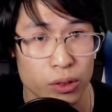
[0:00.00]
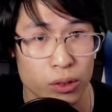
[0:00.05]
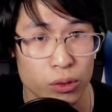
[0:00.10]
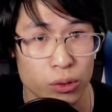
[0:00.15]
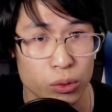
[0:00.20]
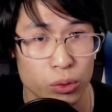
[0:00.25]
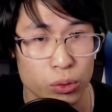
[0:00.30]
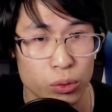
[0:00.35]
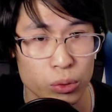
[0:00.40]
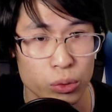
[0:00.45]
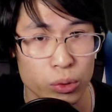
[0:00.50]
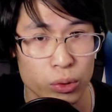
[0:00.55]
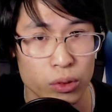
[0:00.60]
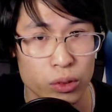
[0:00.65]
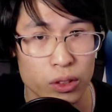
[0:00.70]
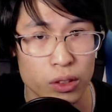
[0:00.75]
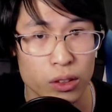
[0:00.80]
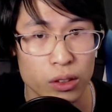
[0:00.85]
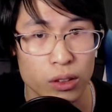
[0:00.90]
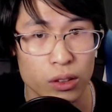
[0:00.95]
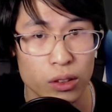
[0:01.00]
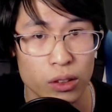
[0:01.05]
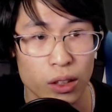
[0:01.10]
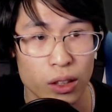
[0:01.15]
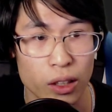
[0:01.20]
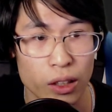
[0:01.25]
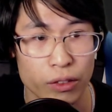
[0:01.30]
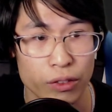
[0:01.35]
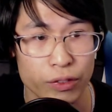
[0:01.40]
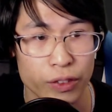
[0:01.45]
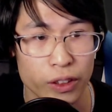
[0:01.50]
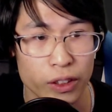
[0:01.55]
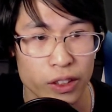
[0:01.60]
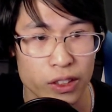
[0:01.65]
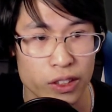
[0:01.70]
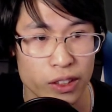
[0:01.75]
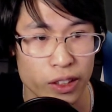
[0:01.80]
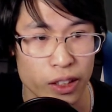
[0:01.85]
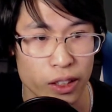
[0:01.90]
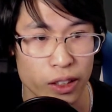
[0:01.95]
Ooh, how fun
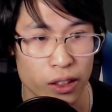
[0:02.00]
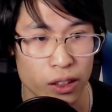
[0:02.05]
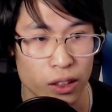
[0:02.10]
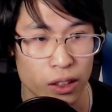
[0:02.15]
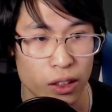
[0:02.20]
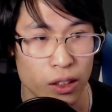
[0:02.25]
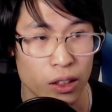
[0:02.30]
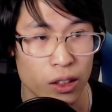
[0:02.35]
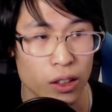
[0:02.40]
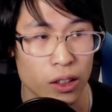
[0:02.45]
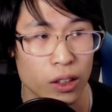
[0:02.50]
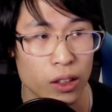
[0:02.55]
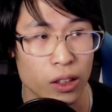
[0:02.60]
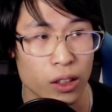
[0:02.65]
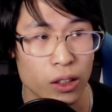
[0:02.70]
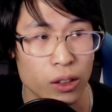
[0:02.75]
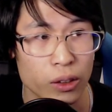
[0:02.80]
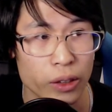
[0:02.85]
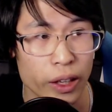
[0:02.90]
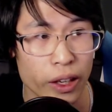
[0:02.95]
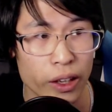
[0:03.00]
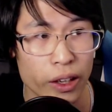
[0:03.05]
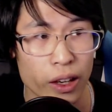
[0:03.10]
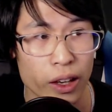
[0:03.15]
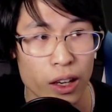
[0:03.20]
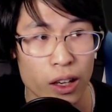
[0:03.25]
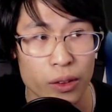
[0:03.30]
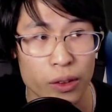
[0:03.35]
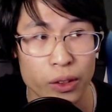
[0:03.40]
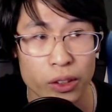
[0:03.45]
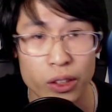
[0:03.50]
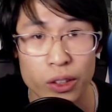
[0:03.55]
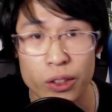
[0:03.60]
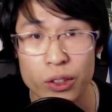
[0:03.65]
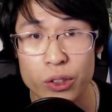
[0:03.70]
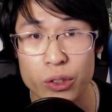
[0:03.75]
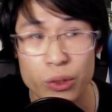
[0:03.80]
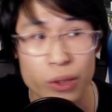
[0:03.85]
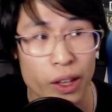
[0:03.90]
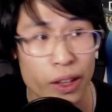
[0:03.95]
is that? Okay, I'm not gonna
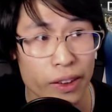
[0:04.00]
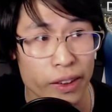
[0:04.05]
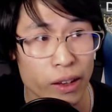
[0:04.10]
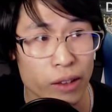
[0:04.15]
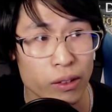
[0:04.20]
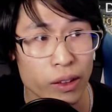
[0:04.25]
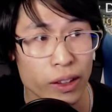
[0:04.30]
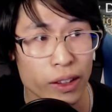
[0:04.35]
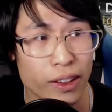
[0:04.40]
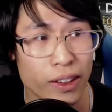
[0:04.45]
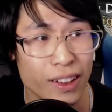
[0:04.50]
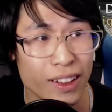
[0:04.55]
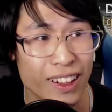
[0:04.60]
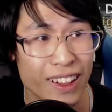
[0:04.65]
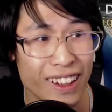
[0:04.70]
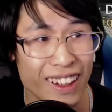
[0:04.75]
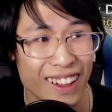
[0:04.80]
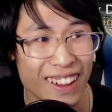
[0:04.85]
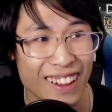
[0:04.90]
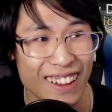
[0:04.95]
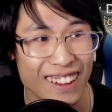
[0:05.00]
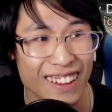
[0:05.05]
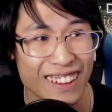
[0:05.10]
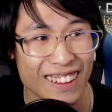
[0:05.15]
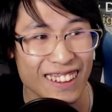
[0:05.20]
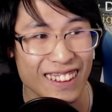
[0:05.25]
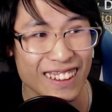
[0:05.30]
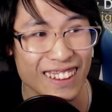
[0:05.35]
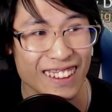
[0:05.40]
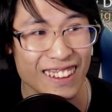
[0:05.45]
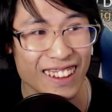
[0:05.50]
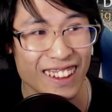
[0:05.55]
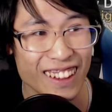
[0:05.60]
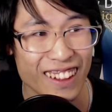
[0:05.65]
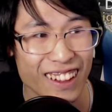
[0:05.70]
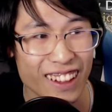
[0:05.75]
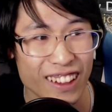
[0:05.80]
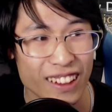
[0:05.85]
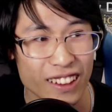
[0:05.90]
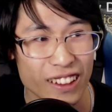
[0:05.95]
do that now.
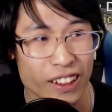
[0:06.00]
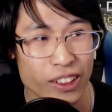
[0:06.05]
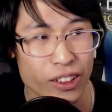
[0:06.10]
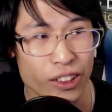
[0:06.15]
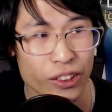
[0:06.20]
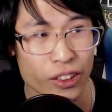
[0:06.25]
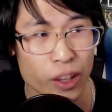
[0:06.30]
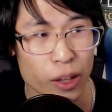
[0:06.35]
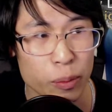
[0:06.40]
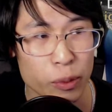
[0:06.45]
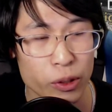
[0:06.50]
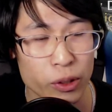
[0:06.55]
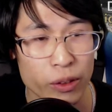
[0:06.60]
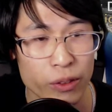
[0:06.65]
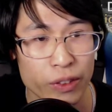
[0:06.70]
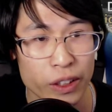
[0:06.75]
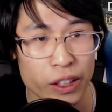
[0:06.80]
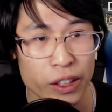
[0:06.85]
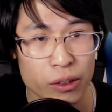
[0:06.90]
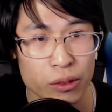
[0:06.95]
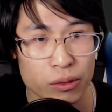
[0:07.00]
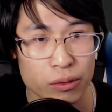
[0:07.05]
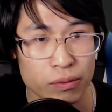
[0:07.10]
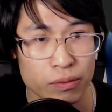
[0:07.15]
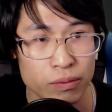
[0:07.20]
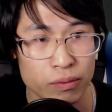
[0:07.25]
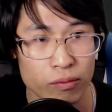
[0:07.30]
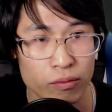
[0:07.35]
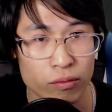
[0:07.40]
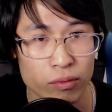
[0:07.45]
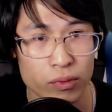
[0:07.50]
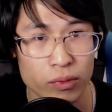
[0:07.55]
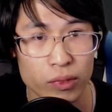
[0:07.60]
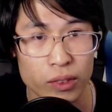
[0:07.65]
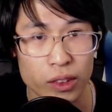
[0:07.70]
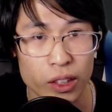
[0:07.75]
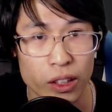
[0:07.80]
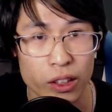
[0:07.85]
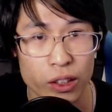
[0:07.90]
Click on upload a video, then it